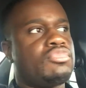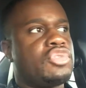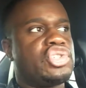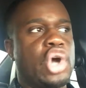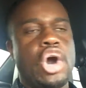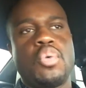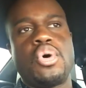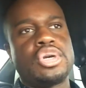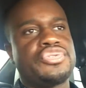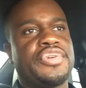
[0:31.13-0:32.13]
Star
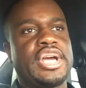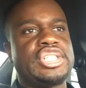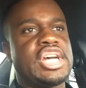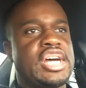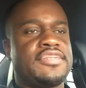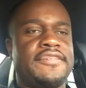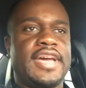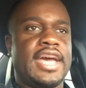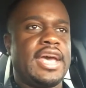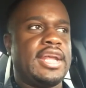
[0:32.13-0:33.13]
Wars franchise
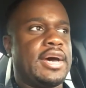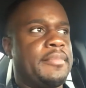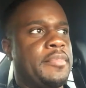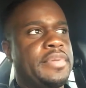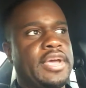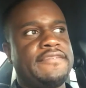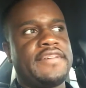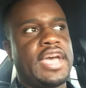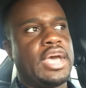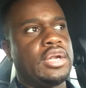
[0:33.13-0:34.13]
fan. I'm a big
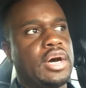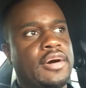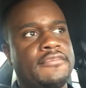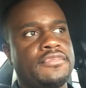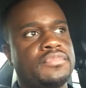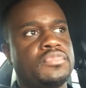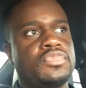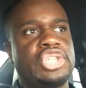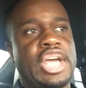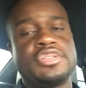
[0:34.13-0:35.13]
fan of
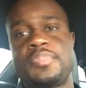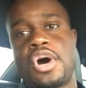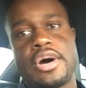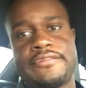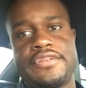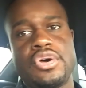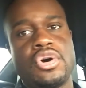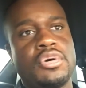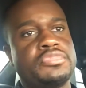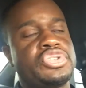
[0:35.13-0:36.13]
James Bond
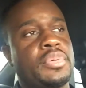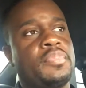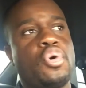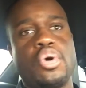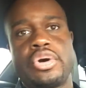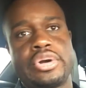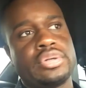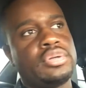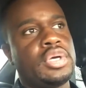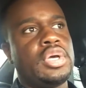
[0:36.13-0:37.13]
films, the
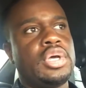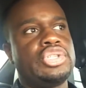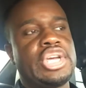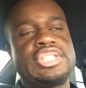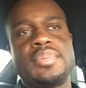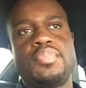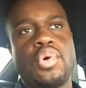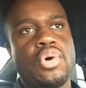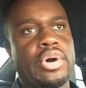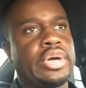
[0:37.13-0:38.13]
Bourne, Jason
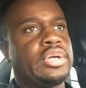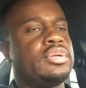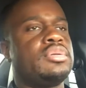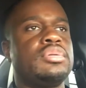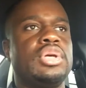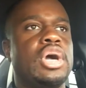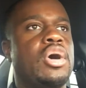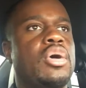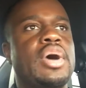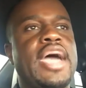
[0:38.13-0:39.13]
Bourne, you
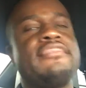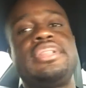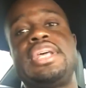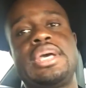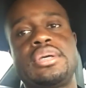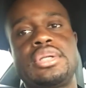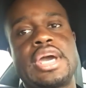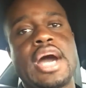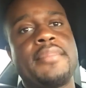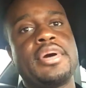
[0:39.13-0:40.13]
know, everything.
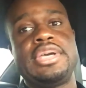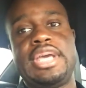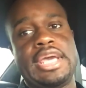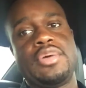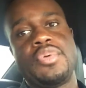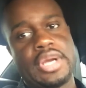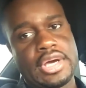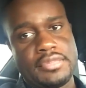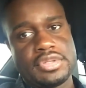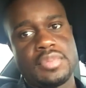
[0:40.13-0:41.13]
Like, I'm a geek when it
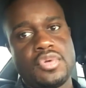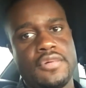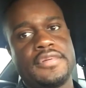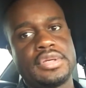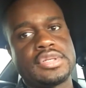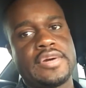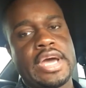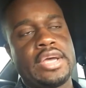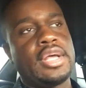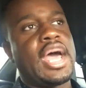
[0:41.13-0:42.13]
comes to movies, all
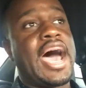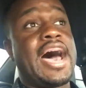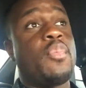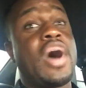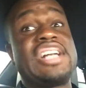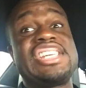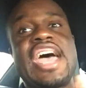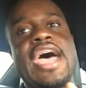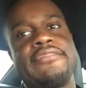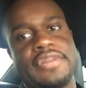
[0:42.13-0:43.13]
right? I watch
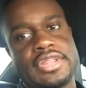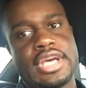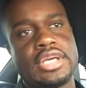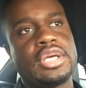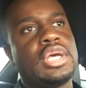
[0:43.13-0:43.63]
everything.